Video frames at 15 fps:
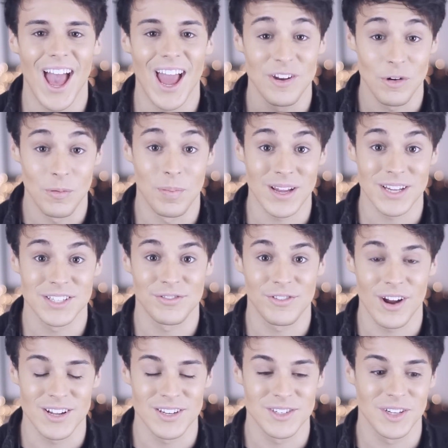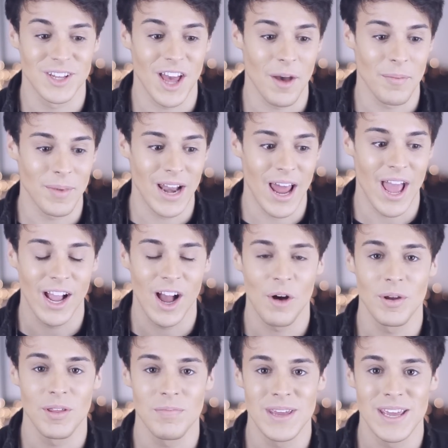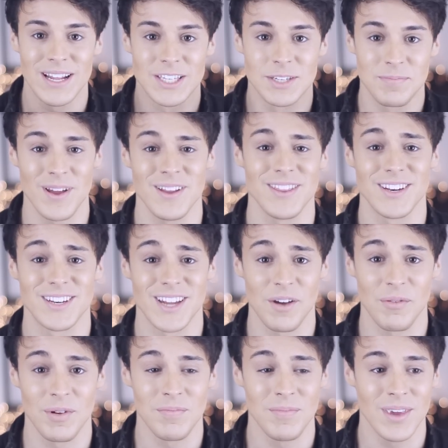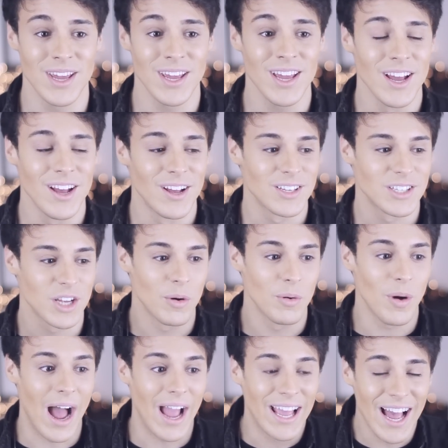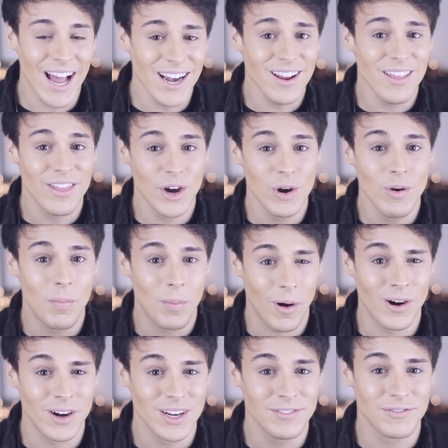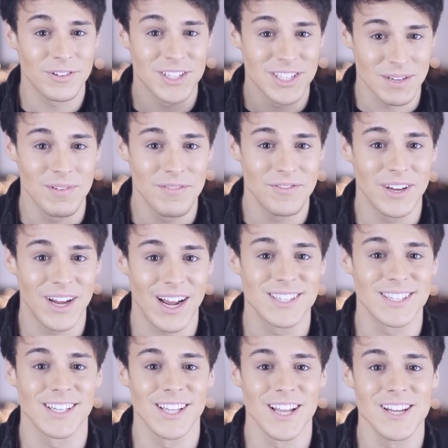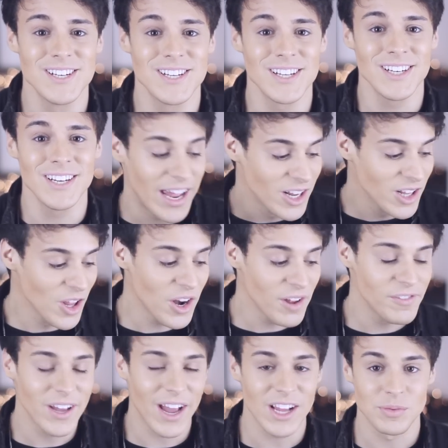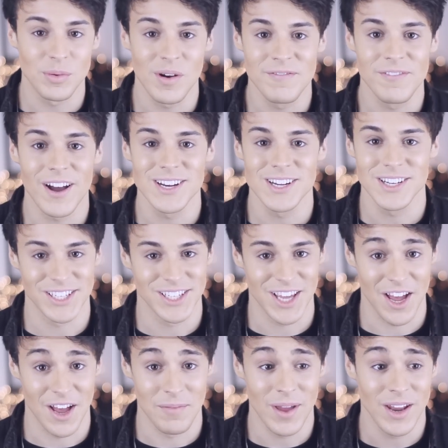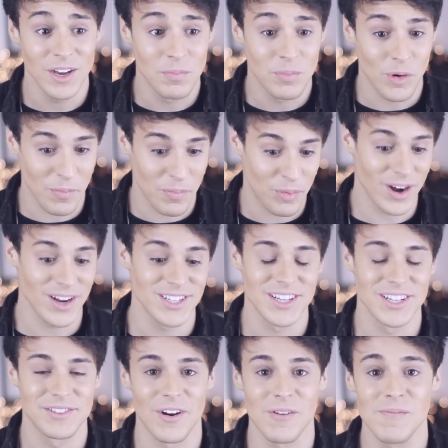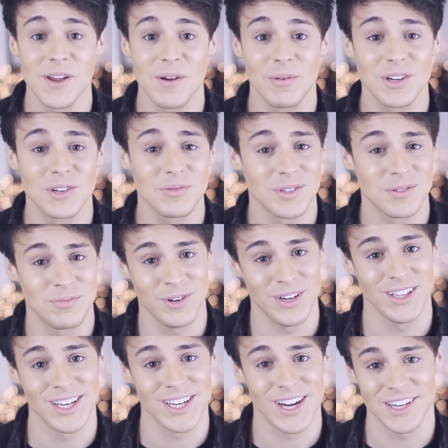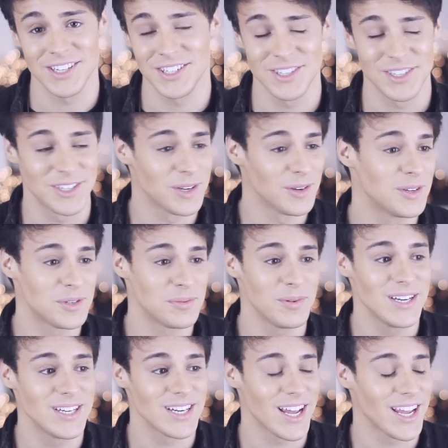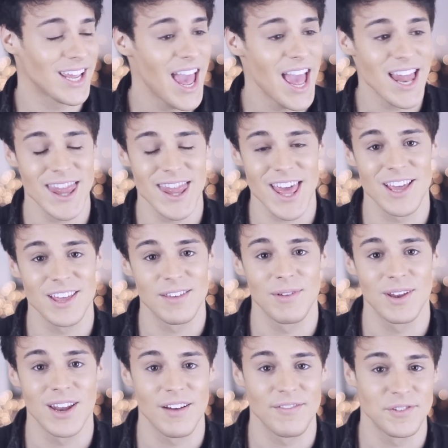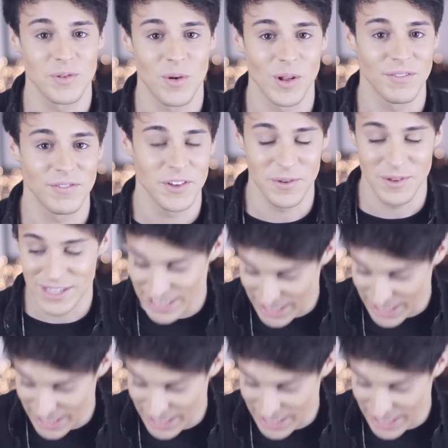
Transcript: and your best friends to come and hang out with me and spend the day with me. So I kind of threw a party for some of you guys in London and a lot of you guys were invited to come and you brought presents for me which was really nice and so sweet and I can't thank you enough to all of you who